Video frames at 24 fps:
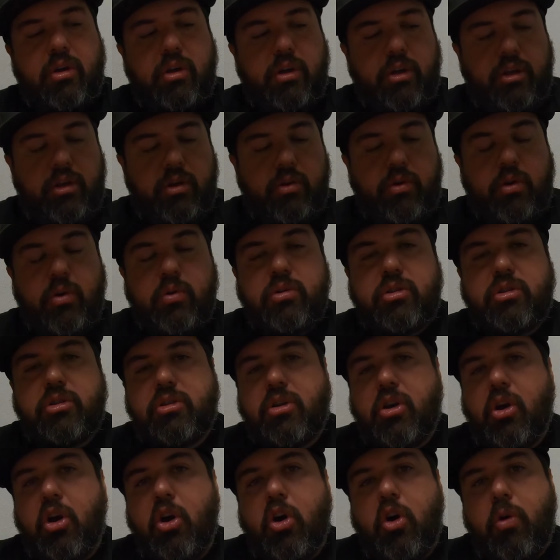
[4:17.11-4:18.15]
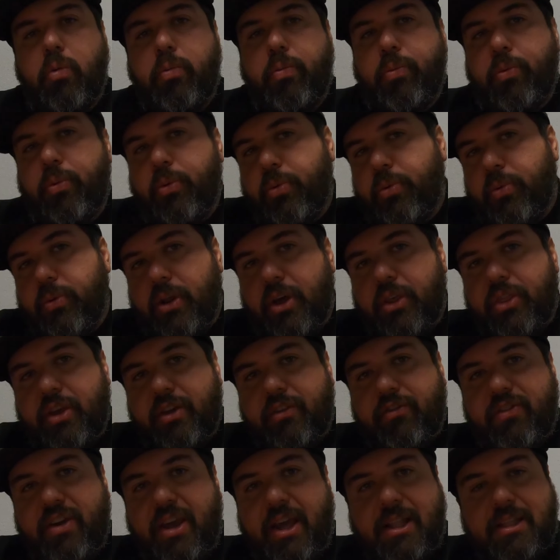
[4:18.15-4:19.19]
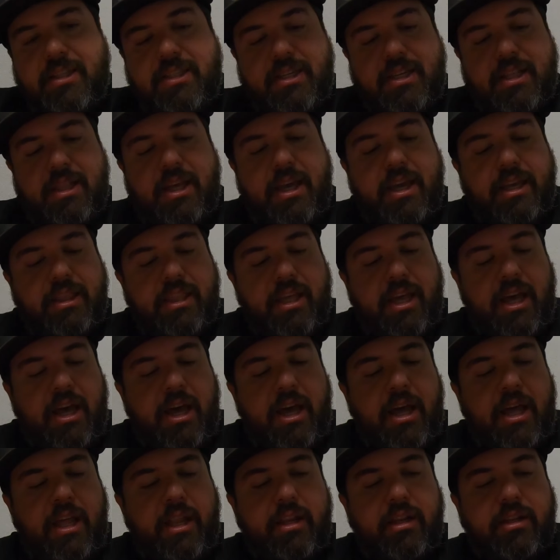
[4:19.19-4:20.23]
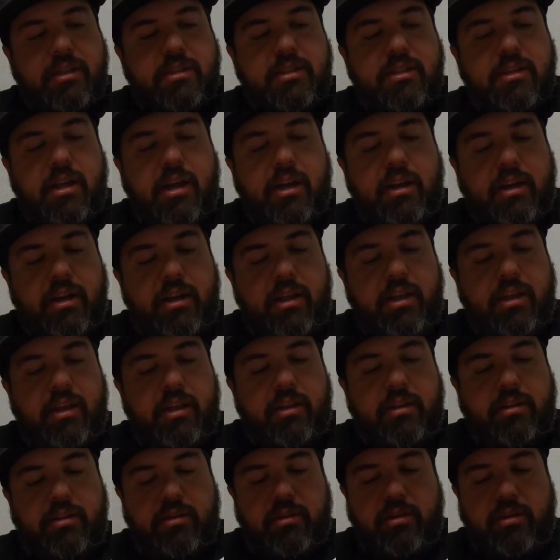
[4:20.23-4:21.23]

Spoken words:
no scope, nothing fancy like that. It's not gonna,